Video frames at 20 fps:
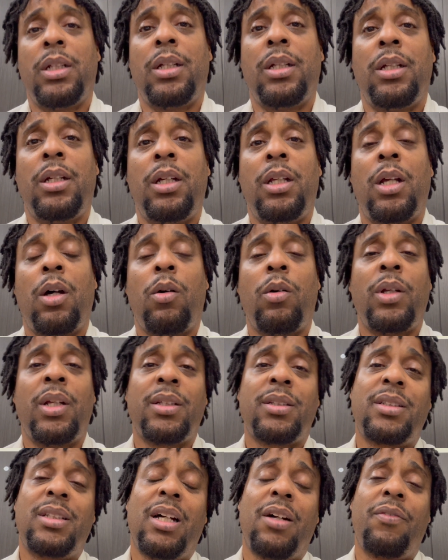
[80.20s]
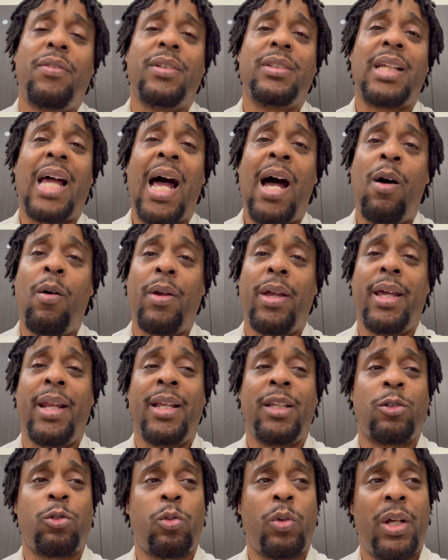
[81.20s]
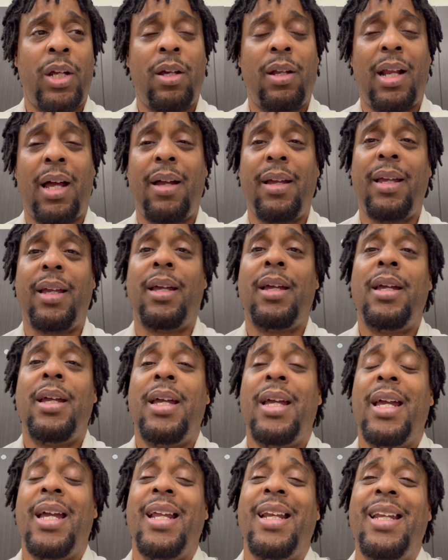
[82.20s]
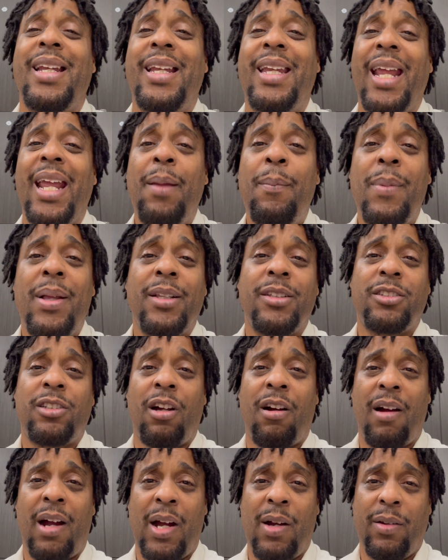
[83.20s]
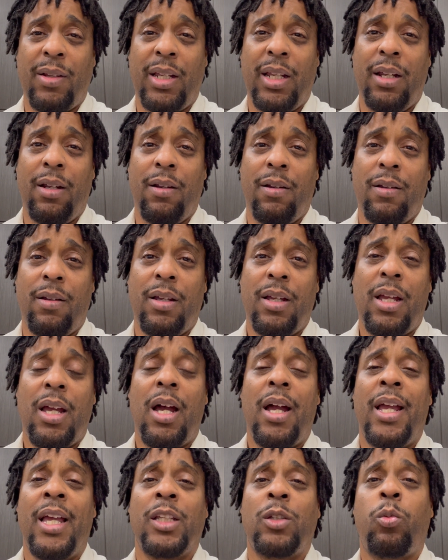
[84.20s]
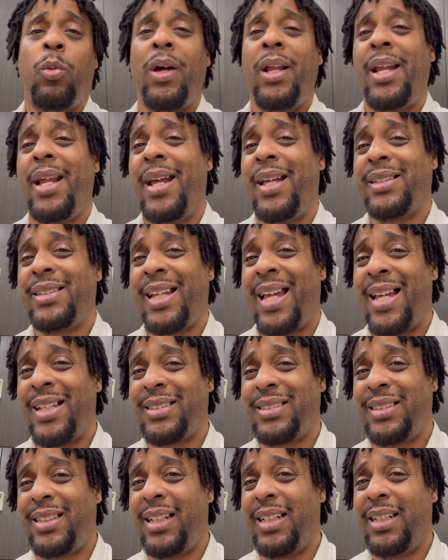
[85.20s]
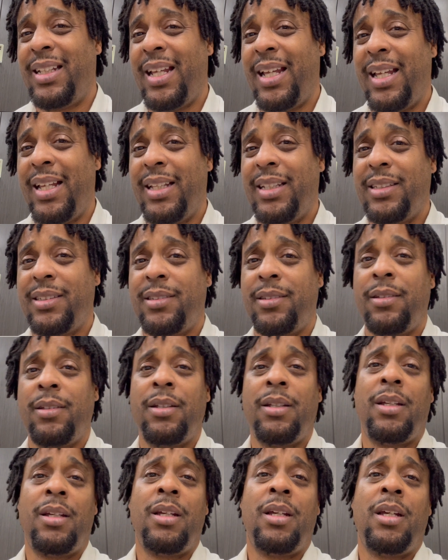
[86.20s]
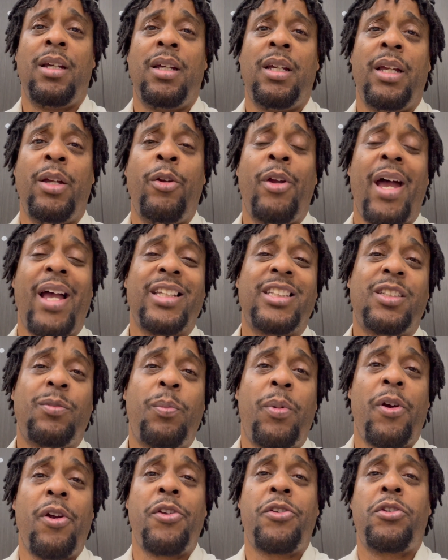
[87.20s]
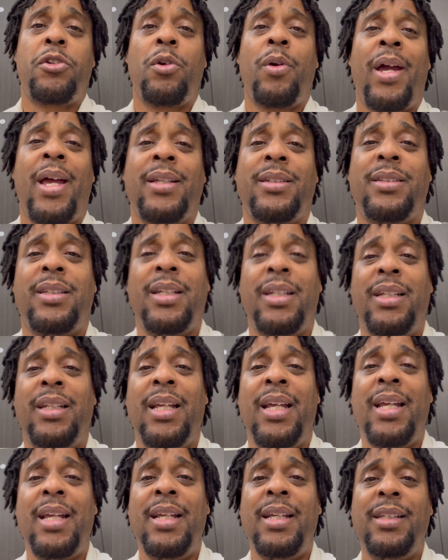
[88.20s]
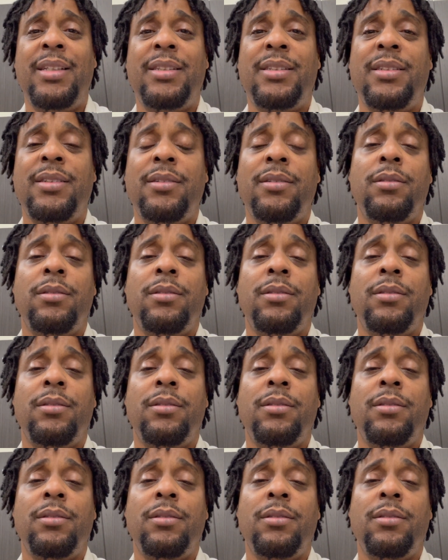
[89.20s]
You know, this stuff is out here. It's real out here. Demons are out here, as well as STDs. You got spiritual STDs